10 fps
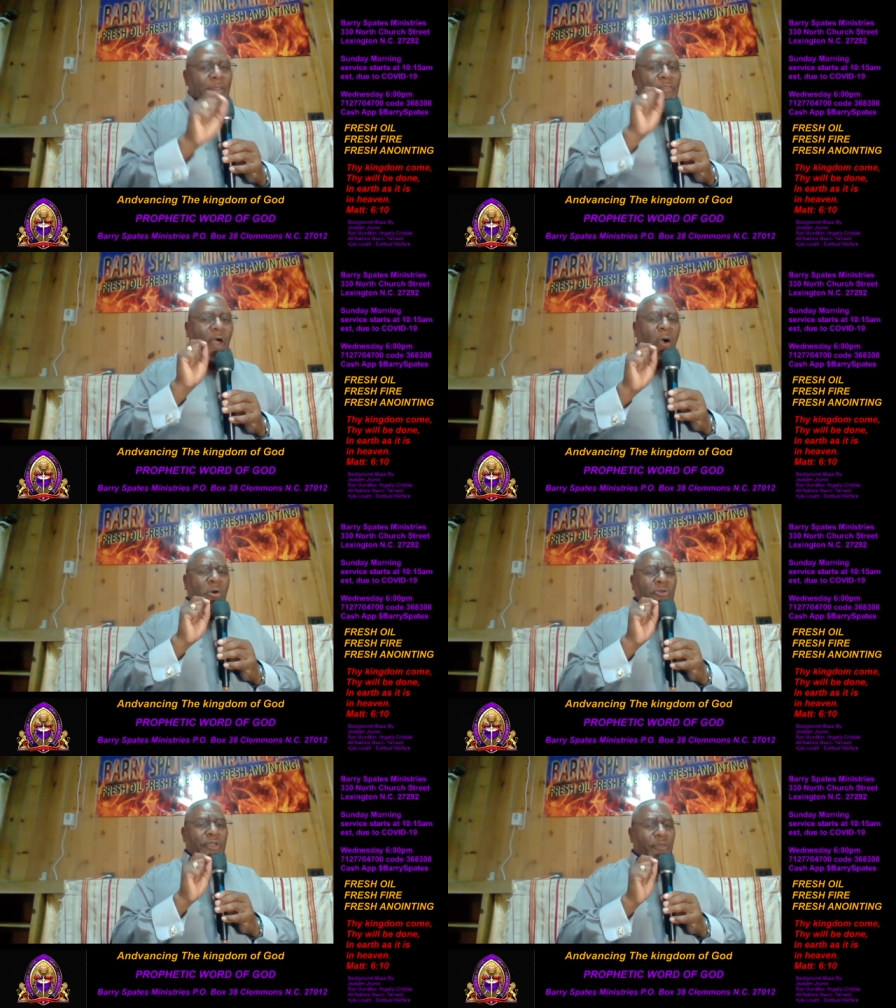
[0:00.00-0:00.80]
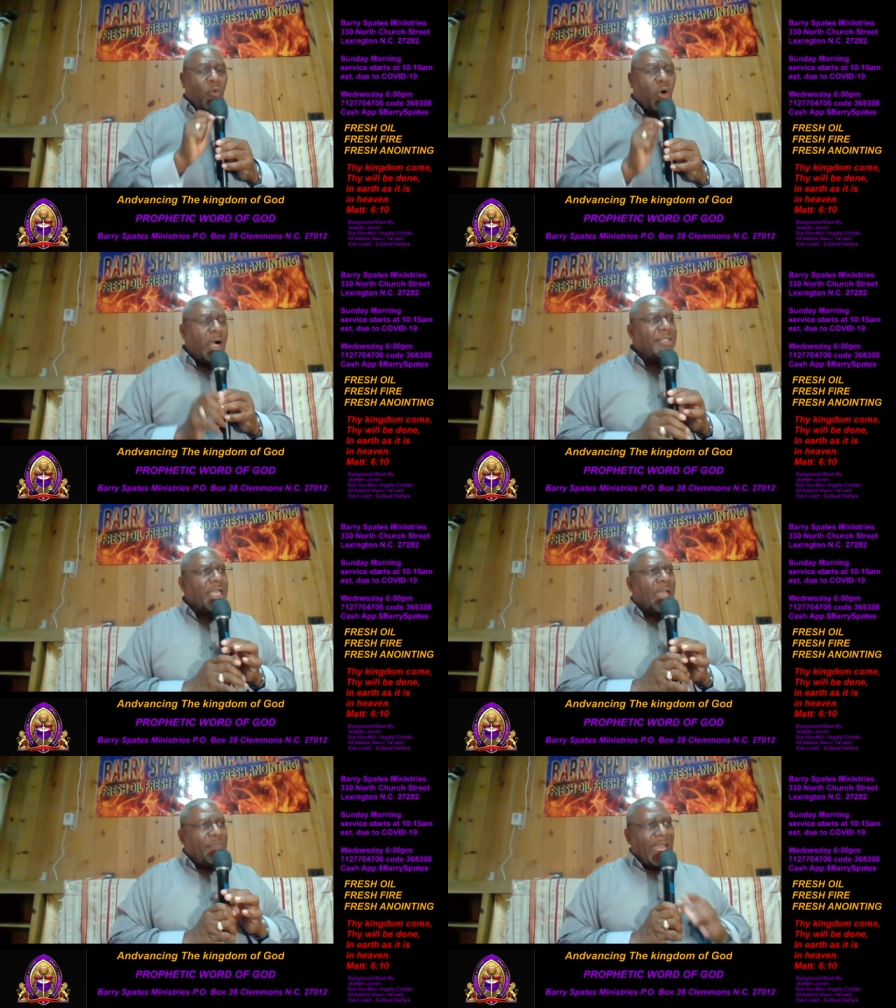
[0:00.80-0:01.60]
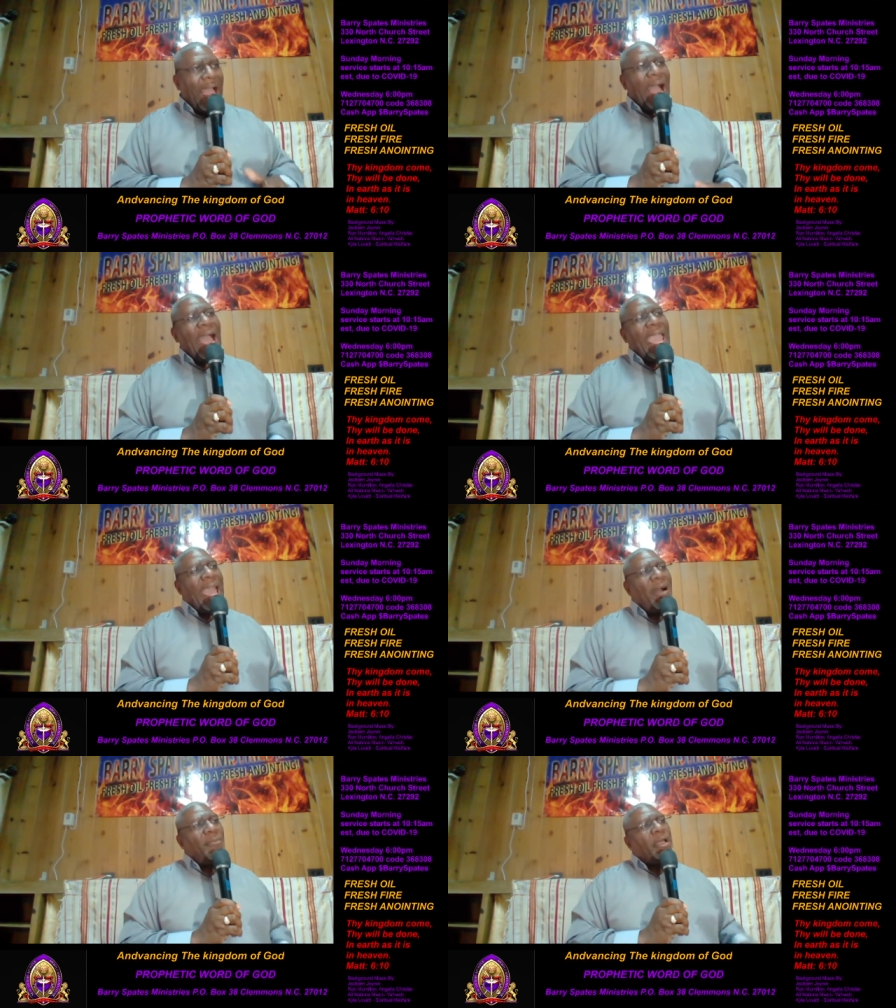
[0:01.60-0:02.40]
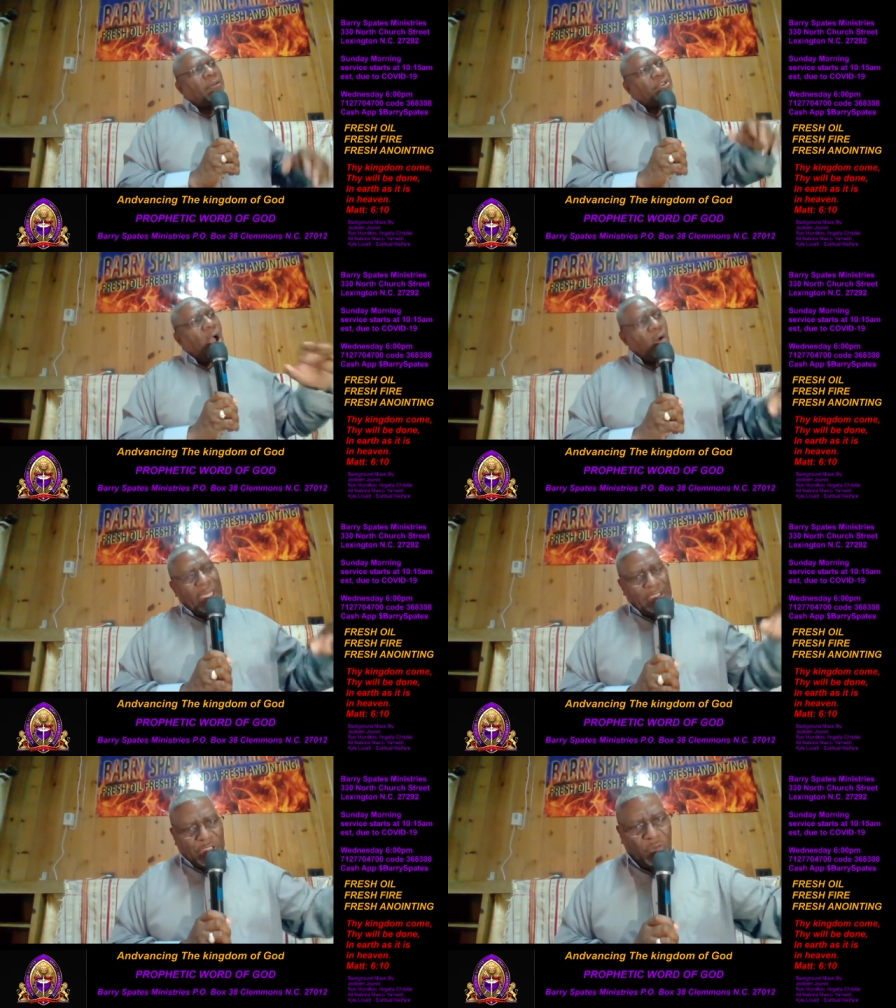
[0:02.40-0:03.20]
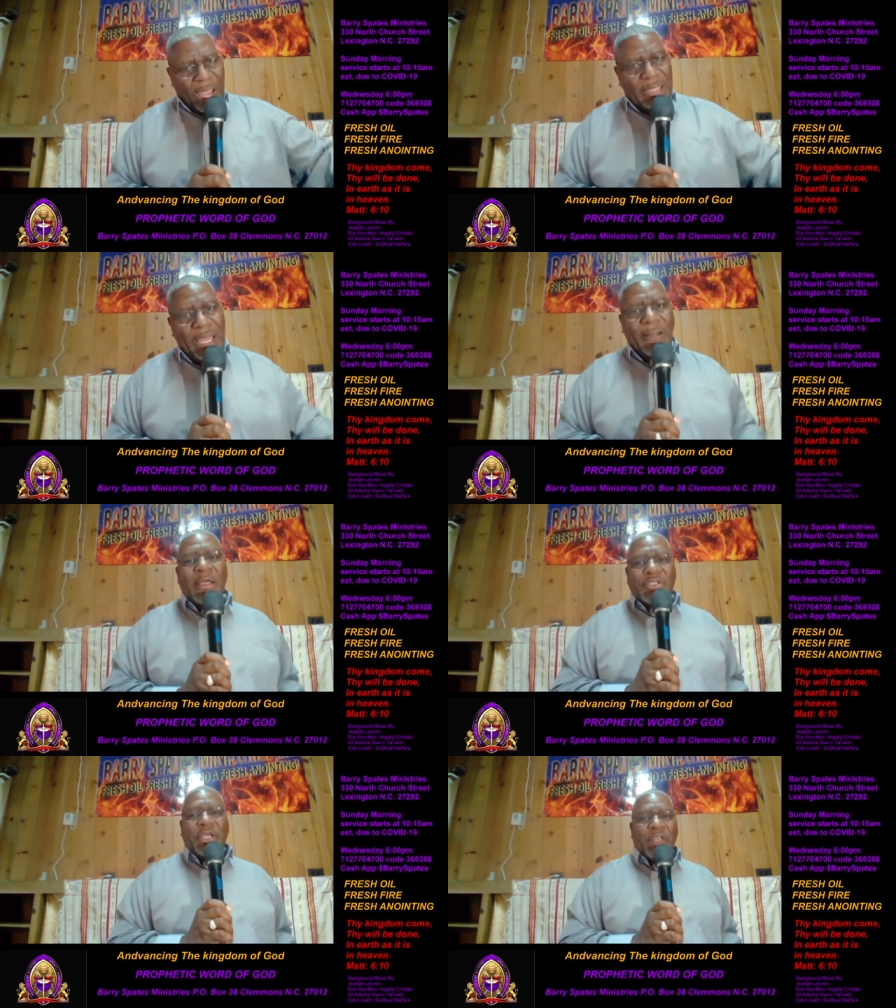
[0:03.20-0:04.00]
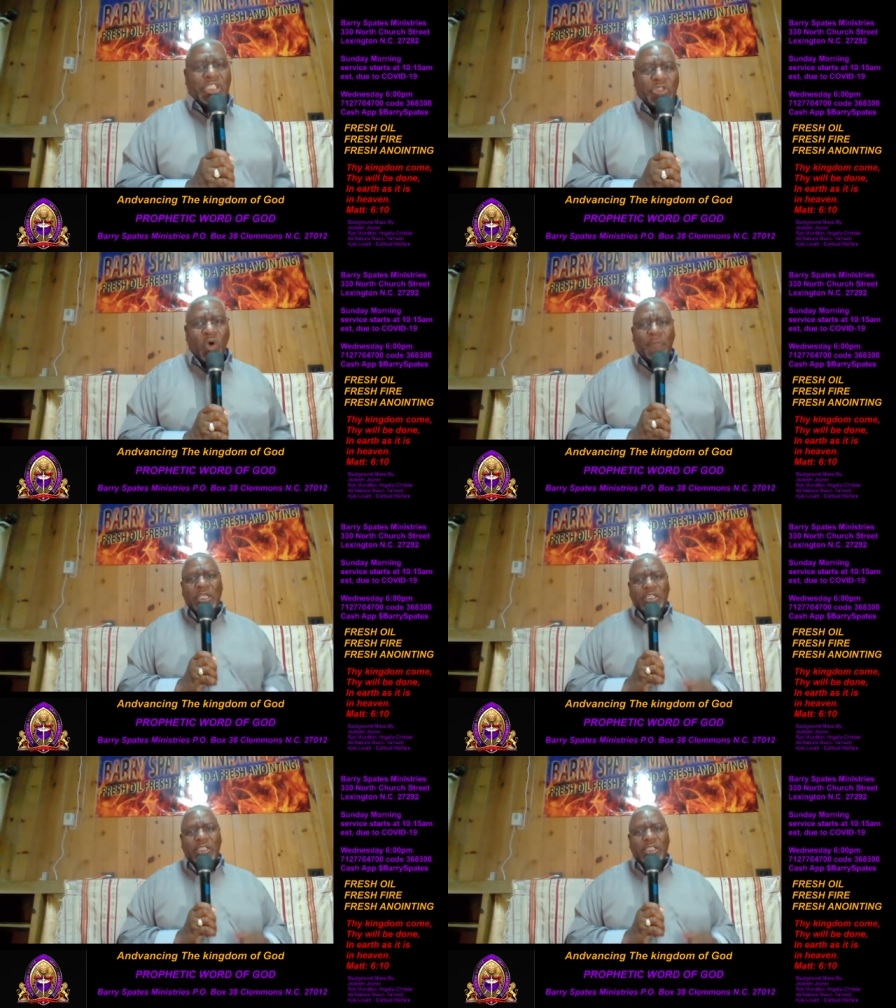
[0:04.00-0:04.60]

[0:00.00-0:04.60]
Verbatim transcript: those are the ones that I am talking to right now. See, this is what